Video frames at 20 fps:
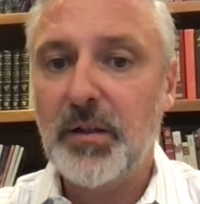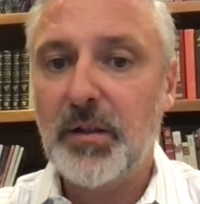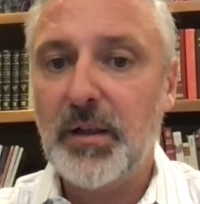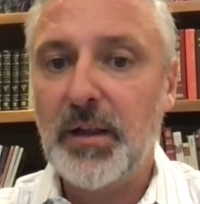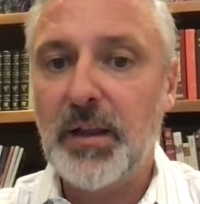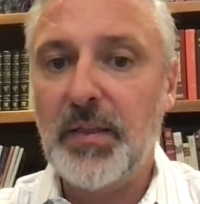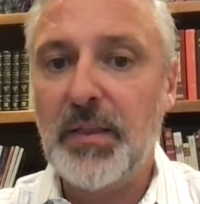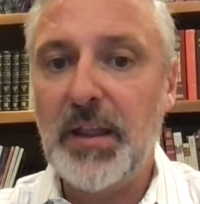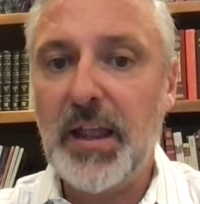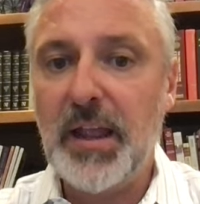
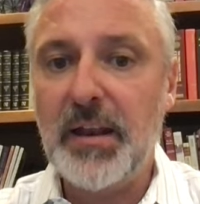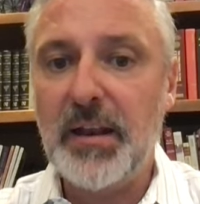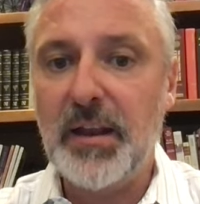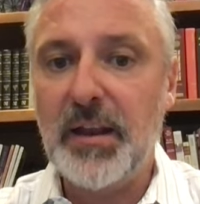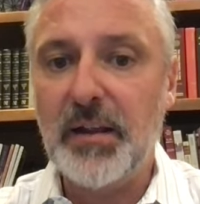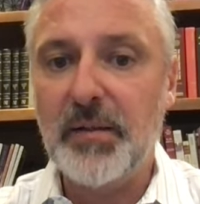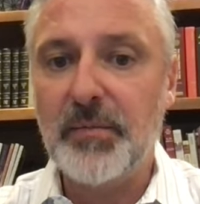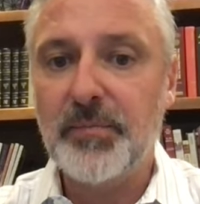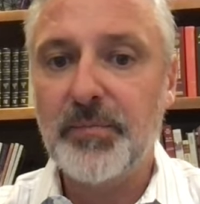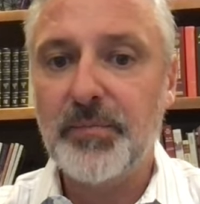in the
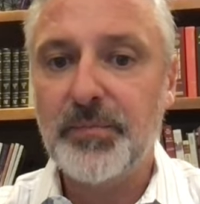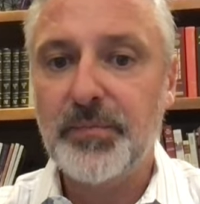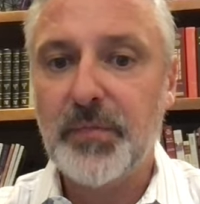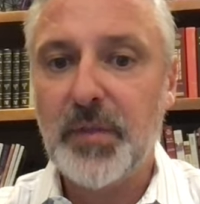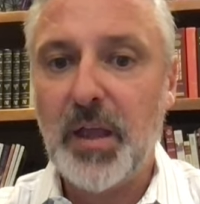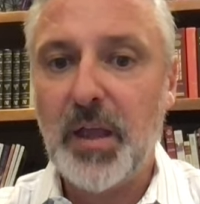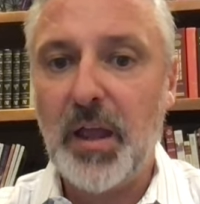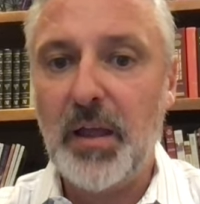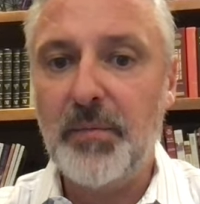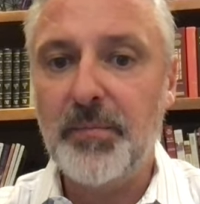ending.
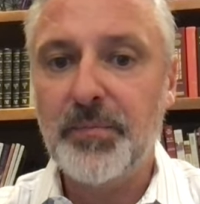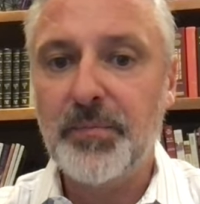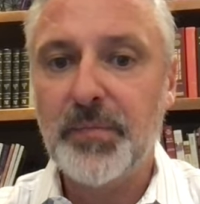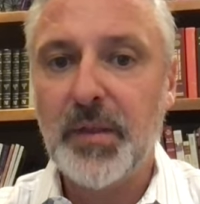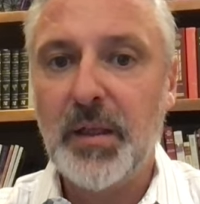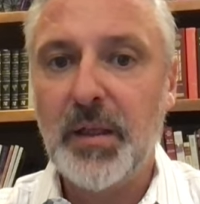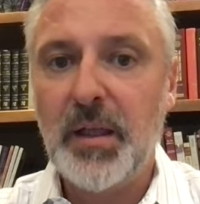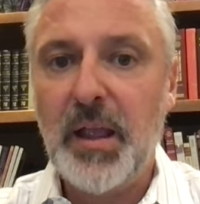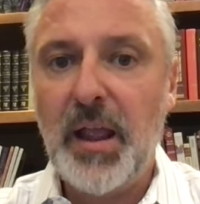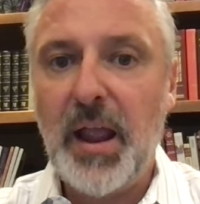Okay?
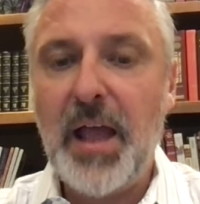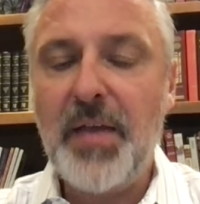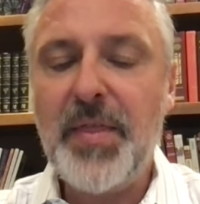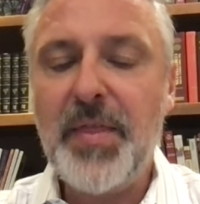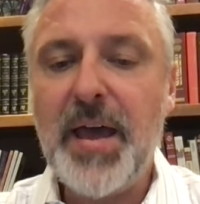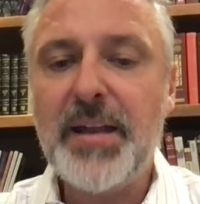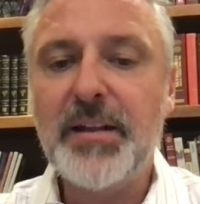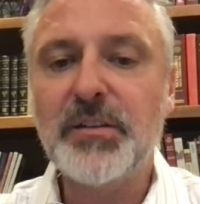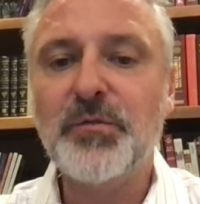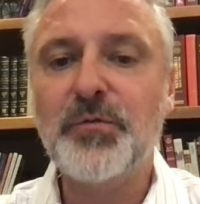And
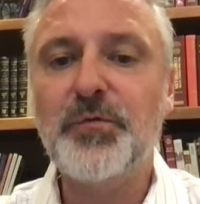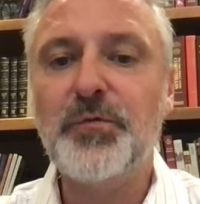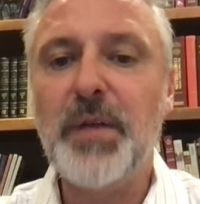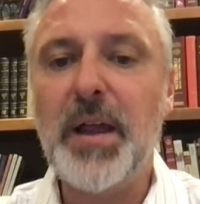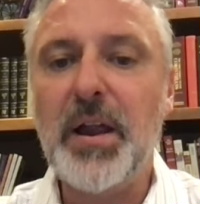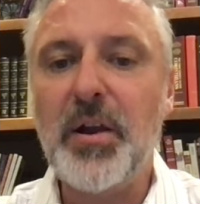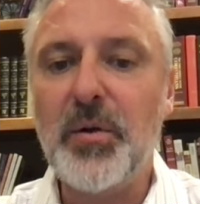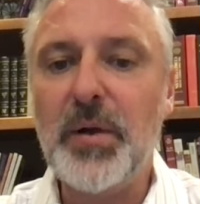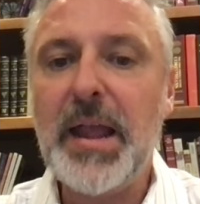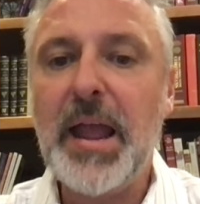that is
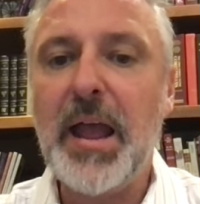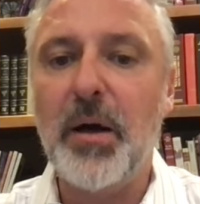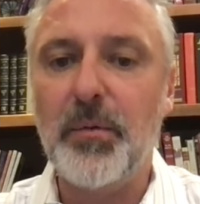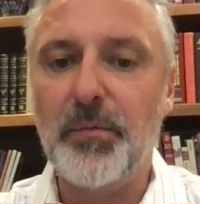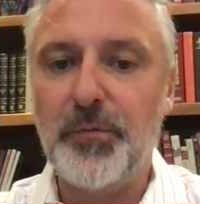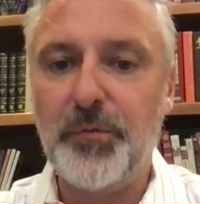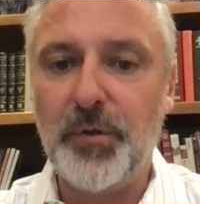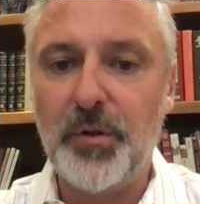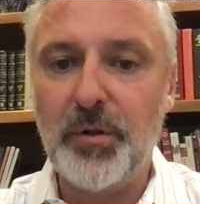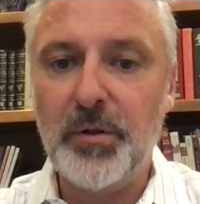very
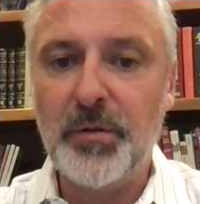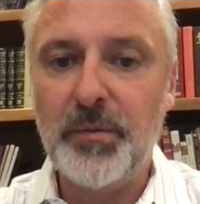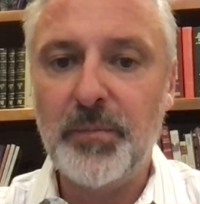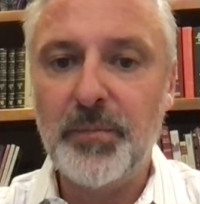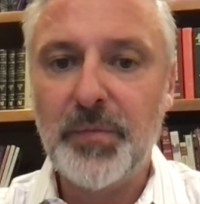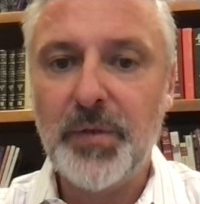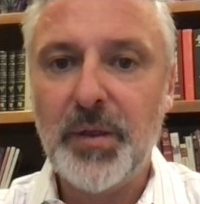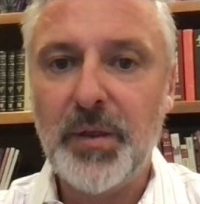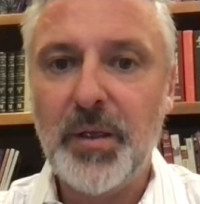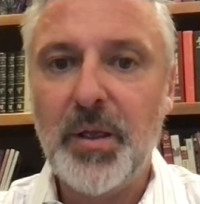helpful
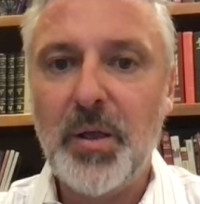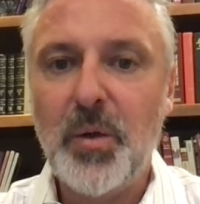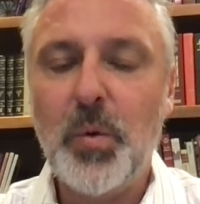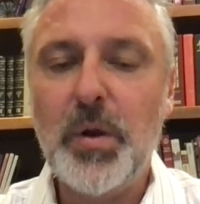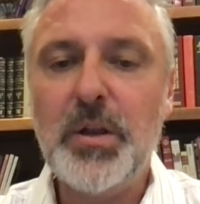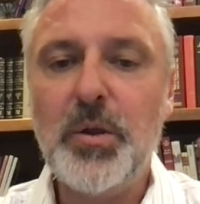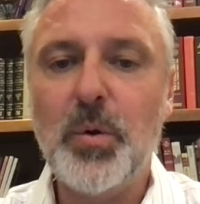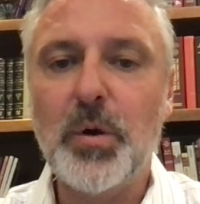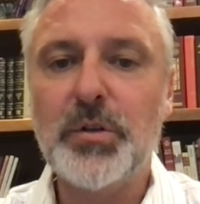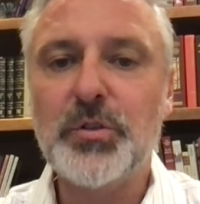
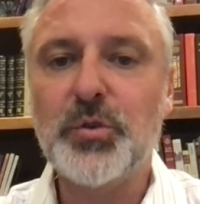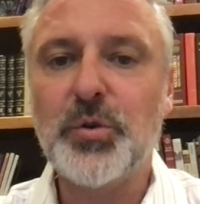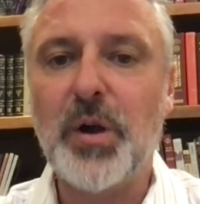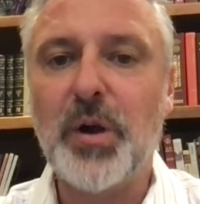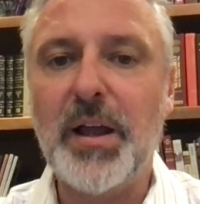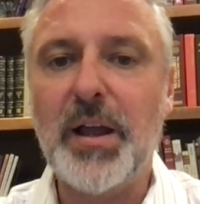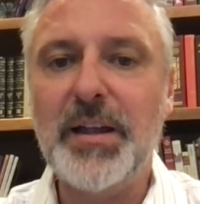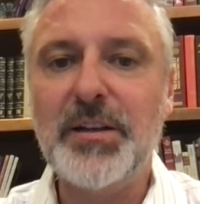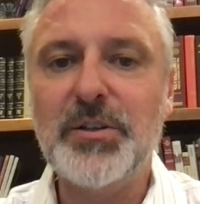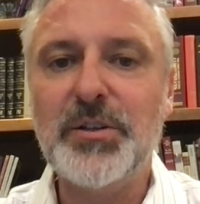when you are
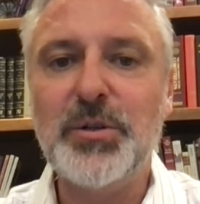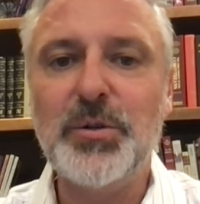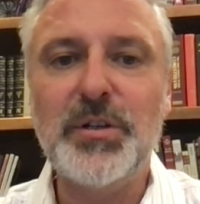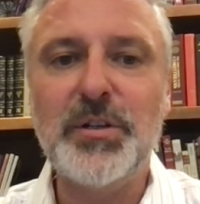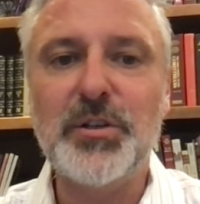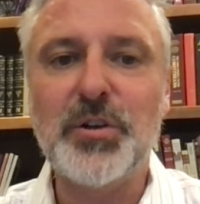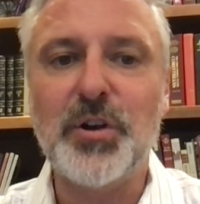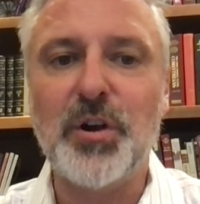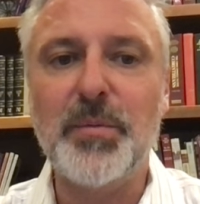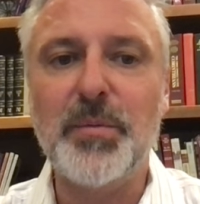trying to
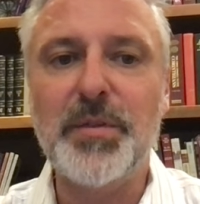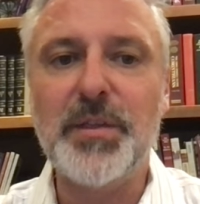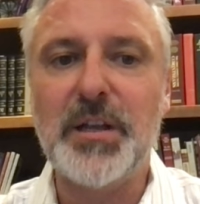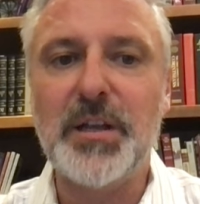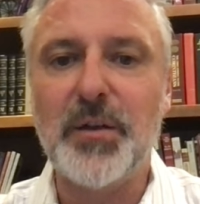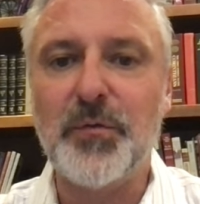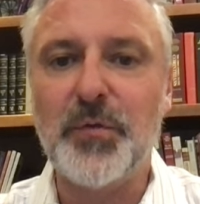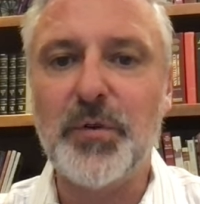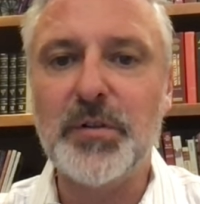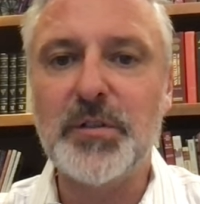determine the
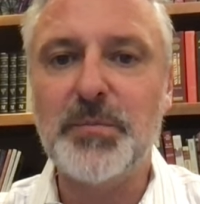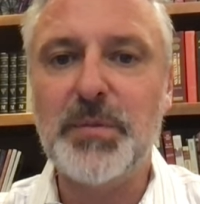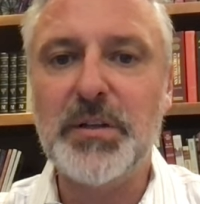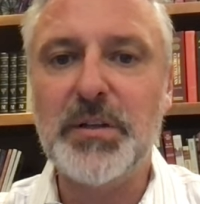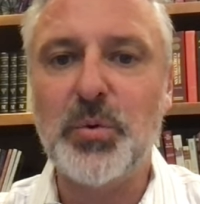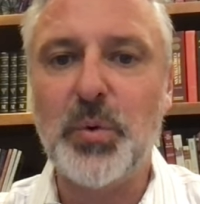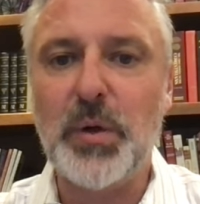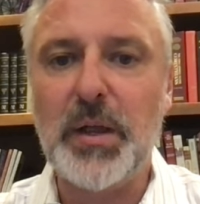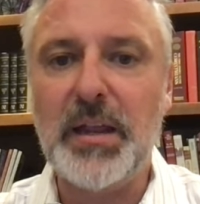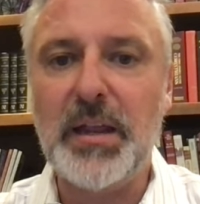difference
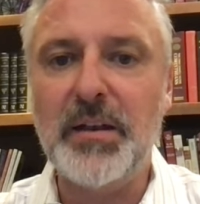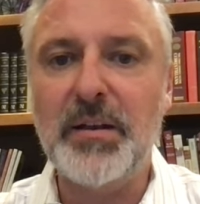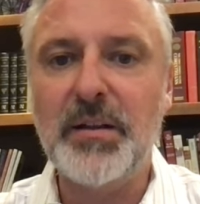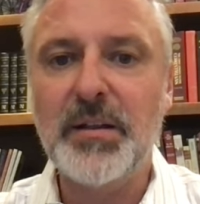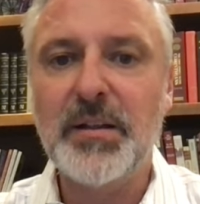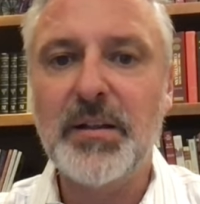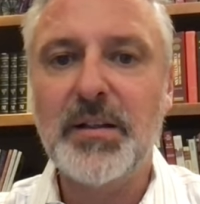between